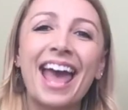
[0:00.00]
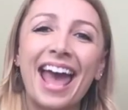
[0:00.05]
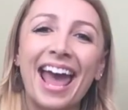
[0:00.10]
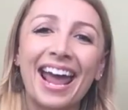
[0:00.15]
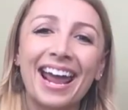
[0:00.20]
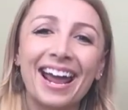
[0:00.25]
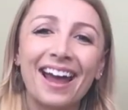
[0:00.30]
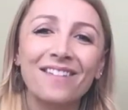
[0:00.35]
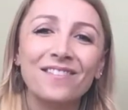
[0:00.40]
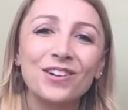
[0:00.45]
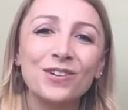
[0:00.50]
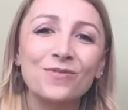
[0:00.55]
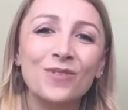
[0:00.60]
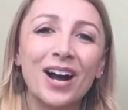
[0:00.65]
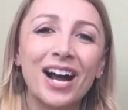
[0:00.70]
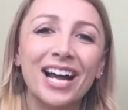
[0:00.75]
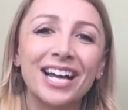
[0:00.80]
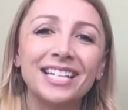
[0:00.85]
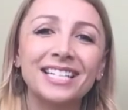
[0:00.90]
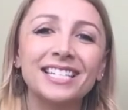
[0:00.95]
Hey
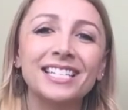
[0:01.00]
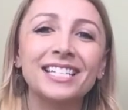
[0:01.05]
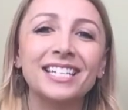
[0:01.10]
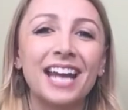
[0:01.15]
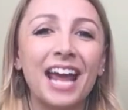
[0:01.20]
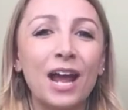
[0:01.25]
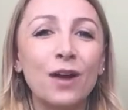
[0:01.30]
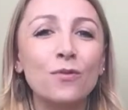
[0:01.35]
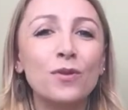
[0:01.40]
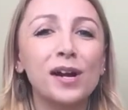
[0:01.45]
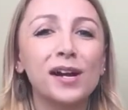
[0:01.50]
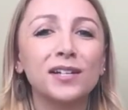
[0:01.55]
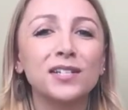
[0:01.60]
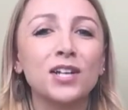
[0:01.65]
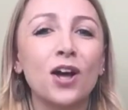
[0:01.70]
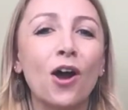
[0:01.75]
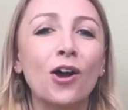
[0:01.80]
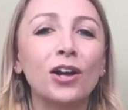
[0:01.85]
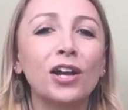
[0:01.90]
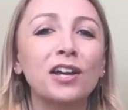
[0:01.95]
everyone, today we are
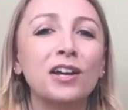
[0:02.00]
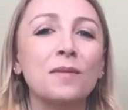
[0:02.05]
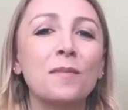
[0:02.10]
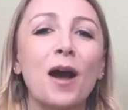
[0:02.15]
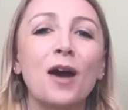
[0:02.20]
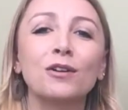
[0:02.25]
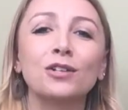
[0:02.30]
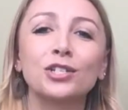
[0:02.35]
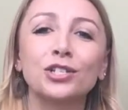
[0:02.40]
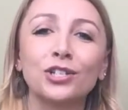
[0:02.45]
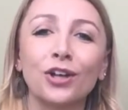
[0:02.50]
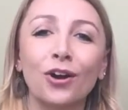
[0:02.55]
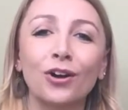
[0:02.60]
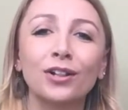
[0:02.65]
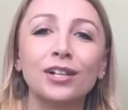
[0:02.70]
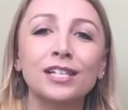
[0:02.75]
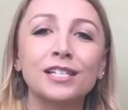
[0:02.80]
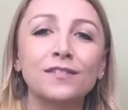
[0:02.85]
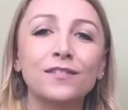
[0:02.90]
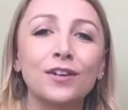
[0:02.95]
talking about
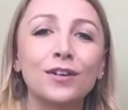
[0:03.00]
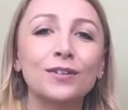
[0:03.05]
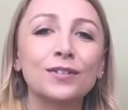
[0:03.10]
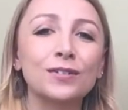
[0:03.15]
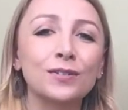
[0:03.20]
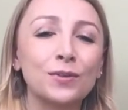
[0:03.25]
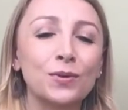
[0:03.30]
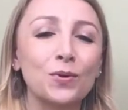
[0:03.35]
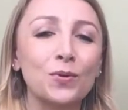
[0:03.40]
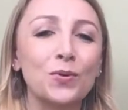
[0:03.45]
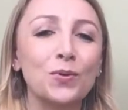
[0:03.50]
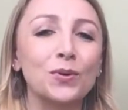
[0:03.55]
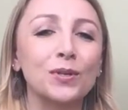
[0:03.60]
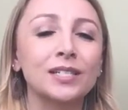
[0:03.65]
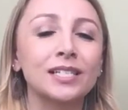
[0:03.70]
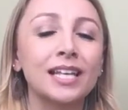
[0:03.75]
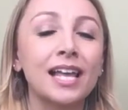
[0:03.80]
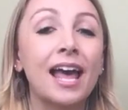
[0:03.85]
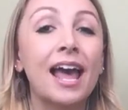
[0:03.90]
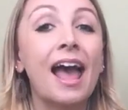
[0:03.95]
Charlottesville
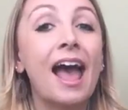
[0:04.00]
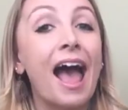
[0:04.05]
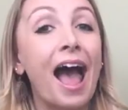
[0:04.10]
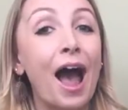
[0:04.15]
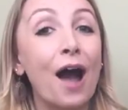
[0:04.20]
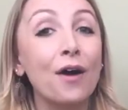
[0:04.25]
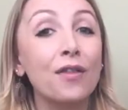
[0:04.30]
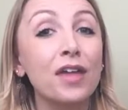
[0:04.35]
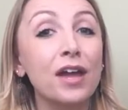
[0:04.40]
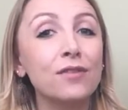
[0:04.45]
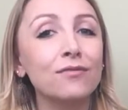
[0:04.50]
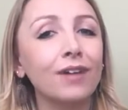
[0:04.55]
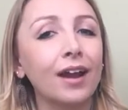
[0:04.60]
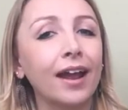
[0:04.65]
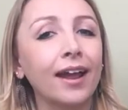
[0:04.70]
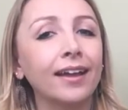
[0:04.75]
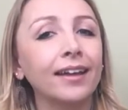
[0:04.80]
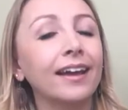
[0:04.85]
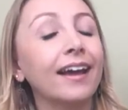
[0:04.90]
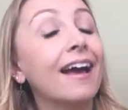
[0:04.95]
schools, how they
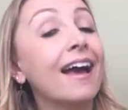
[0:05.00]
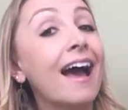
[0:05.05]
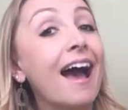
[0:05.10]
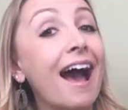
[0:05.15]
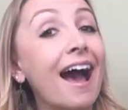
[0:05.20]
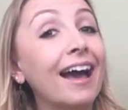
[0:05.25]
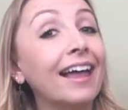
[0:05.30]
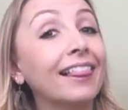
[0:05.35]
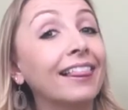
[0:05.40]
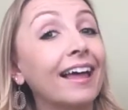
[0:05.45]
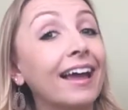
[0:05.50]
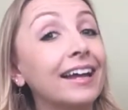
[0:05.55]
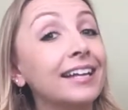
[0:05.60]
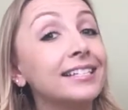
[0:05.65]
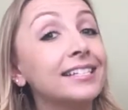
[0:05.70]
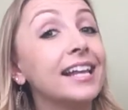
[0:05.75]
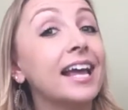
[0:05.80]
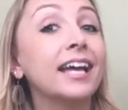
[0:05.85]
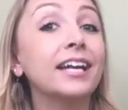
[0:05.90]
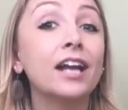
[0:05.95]
rank,
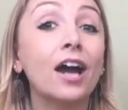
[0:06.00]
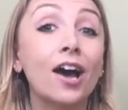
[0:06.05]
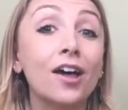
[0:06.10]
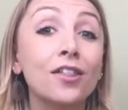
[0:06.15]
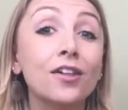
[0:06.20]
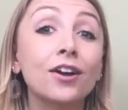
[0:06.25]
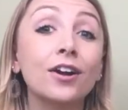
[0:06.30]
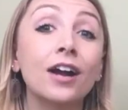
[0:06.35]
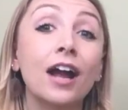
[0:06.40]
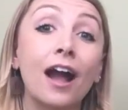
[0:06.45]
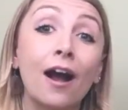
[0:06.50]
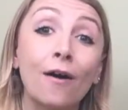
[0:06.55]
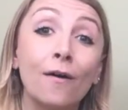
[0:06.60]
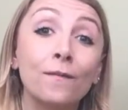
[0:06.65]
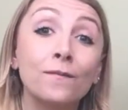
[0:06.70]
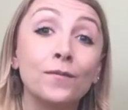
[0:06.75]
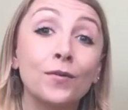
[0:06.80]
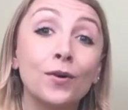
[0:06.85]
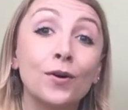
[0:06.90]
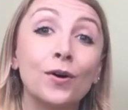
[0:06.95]
highlights, and other
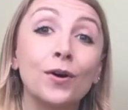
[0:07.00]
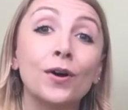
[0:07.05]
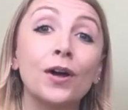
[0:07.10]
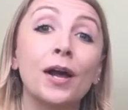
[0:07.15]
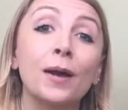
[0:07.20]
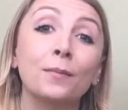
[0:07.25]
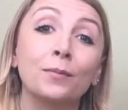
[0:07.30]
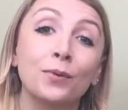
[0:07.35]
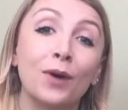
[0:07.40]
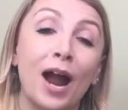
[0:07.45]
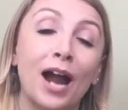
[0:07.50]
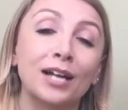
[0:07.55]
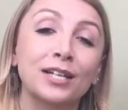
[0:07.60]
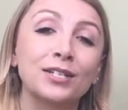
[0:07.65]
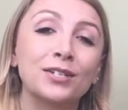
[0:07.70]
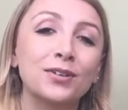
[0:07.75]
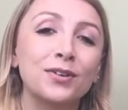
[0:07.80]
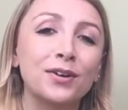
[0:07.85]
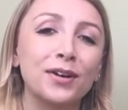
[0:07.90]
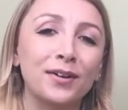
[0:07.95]
helpful and
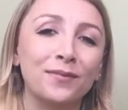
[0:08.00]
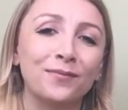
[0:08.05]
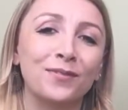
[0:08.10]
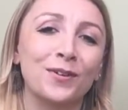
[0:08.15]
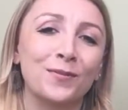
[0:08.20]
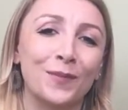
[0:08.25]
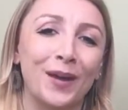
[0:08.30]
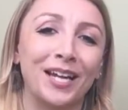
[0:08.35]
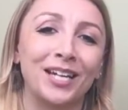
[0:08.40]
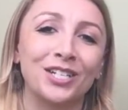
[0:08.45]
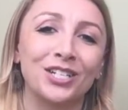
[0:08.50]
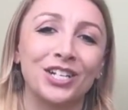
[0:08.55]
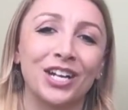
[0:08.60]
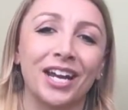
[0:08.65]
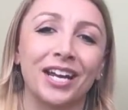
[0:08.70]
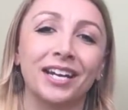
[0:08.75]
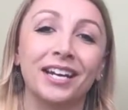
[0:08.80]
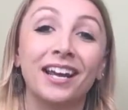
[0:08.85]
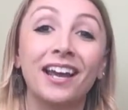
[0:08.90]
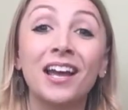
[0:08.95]
practical
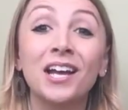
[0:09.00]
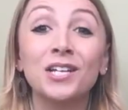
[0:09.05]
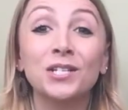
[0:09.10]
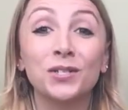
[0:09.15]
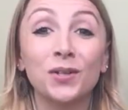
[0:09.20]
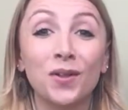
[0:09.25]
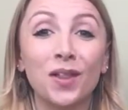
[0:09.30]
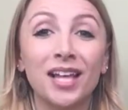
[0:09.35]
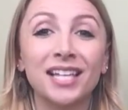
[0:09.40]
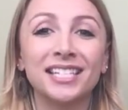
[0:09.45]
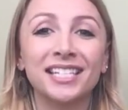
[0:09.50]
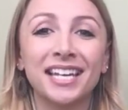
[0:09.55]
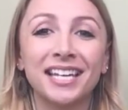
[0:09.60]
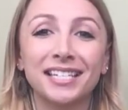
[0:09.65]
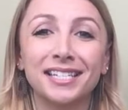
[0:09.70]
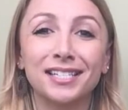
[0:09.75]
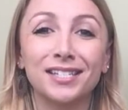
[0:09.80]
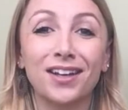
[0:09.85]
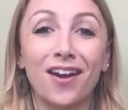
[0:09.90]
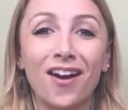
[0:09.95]
information. So let's
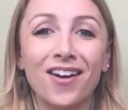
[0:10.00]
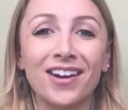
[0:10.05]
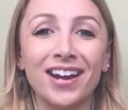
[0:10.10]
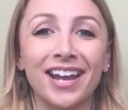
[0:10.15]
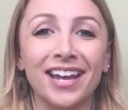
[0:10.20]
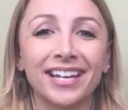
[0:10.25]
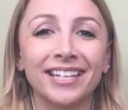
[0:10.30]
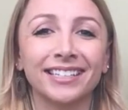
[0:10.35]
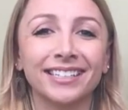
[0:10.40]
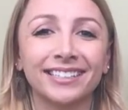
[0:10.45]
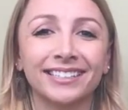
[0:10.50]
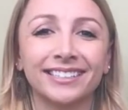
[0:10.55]
get started.